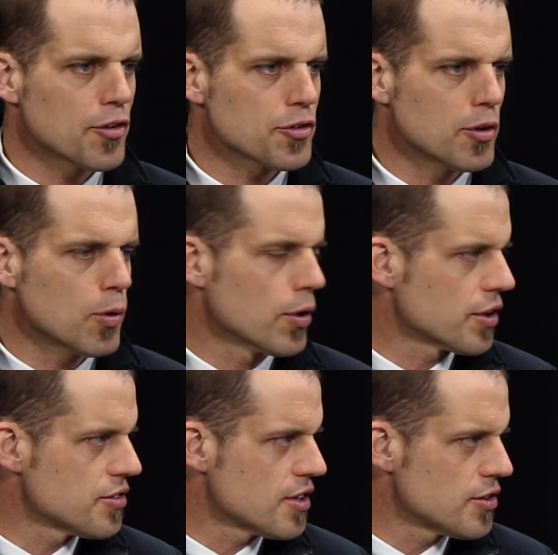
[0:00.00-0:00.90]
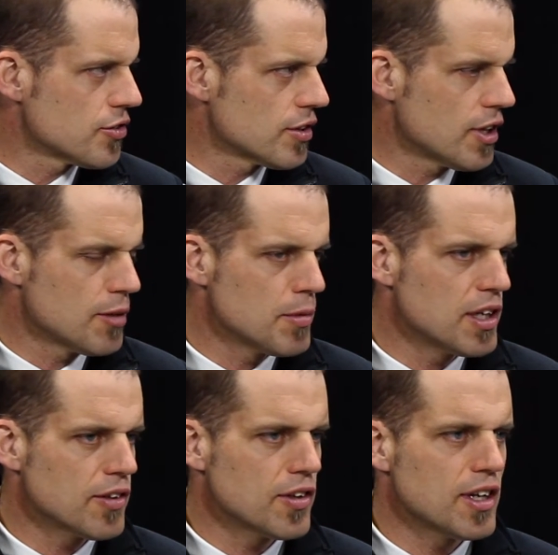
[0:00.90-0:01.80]
also organization and
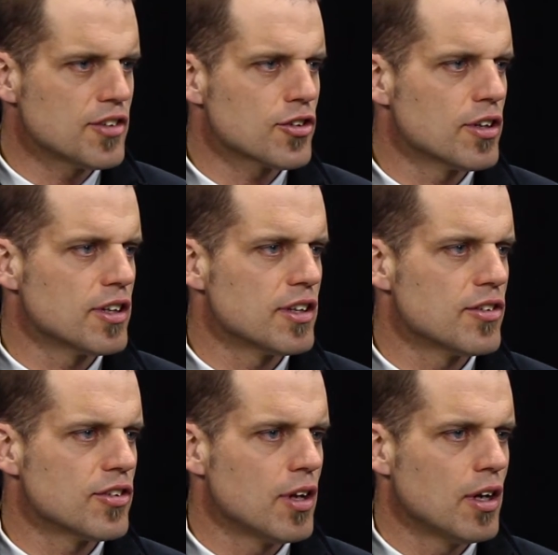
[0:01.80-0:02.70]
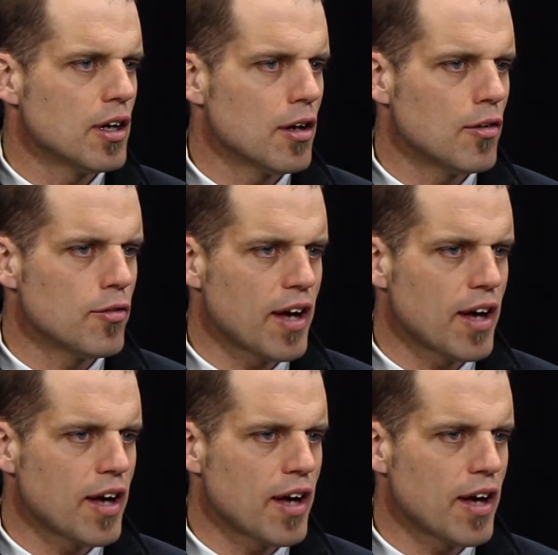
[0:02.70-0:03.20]
meeting the nature and needs of